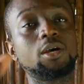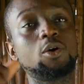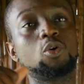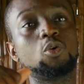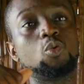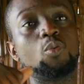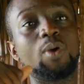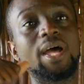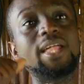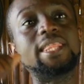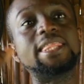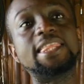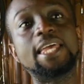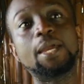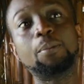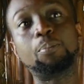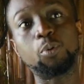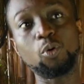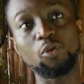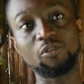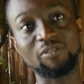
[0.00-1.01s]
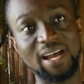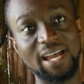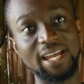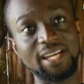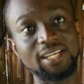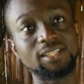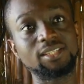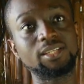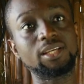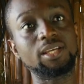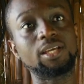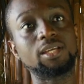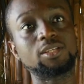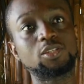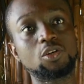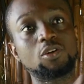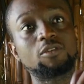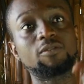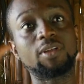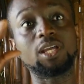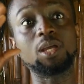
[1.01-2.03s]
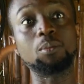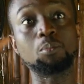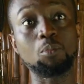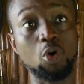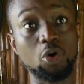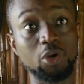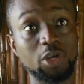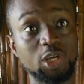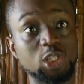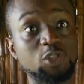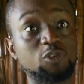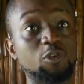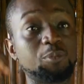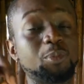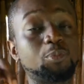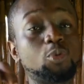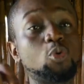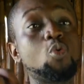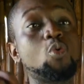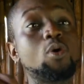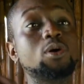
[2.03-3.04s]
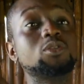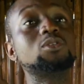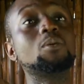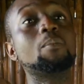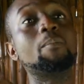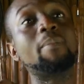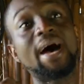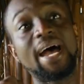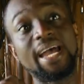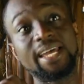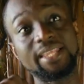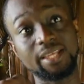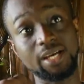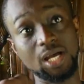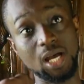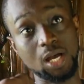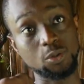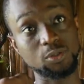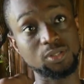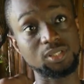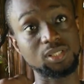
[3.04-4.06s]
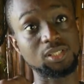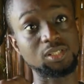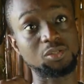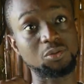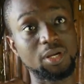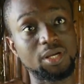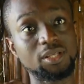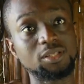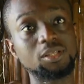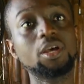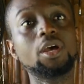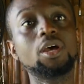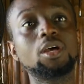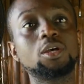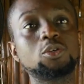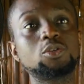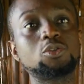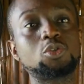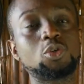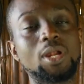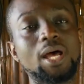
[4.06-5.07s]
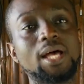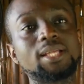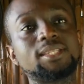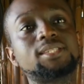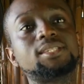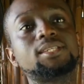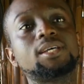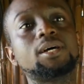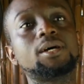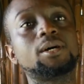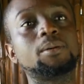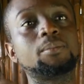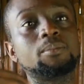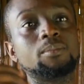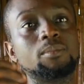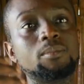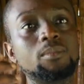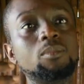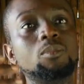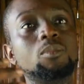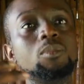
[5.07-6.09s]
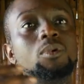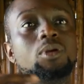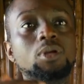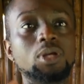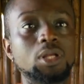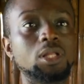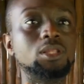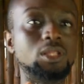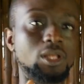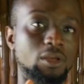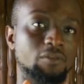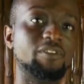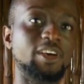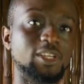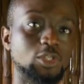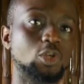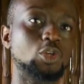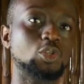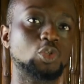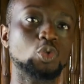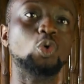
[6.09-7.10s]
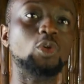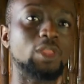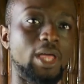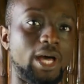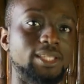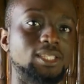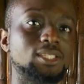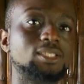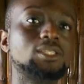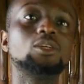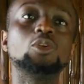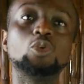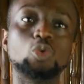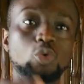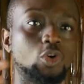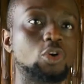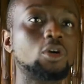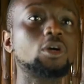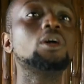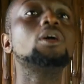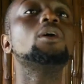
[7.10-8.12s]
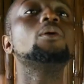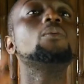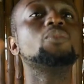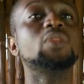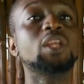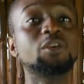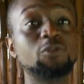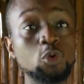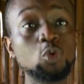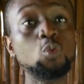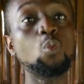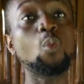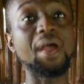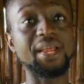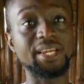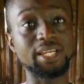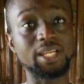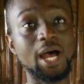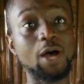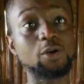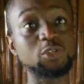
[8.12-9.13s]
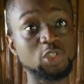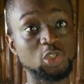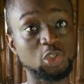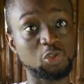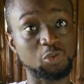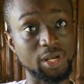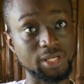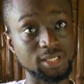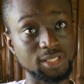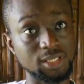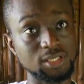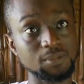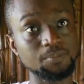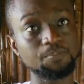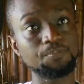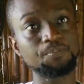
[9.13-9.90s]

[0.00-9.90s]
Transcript: where they provide a sort of like a mortgage for people who want to buy the houses, right? So that investors know that, look, even when the house is ready,